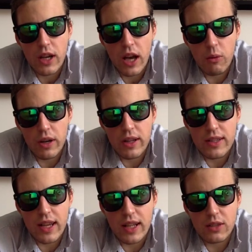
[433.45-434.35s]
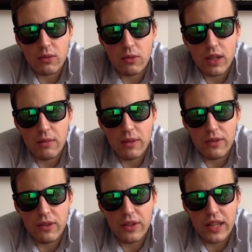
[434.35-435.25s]
And what is that? Well,
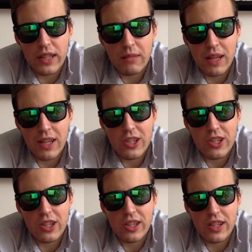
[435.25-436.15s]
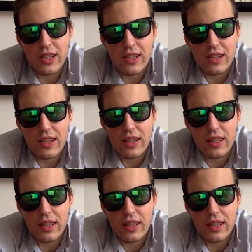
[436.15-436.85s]
before that, the manager is. Uh,